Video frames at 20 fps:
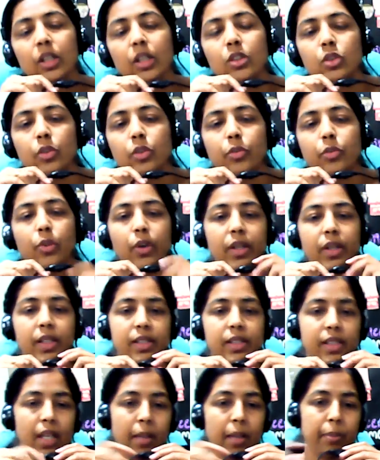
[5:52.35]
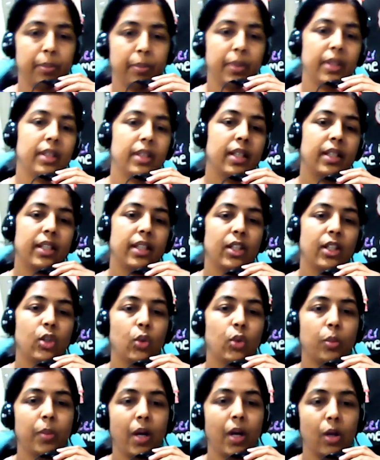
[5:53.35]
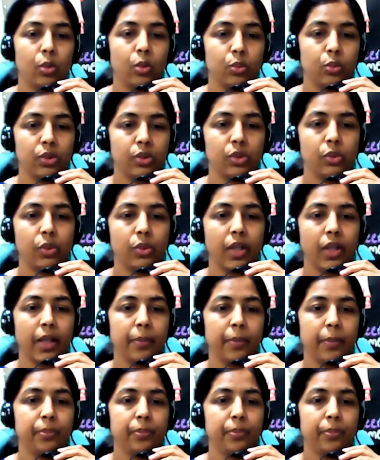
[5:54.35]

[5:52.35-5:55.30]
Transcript: So for example, the yellow mouse, okay.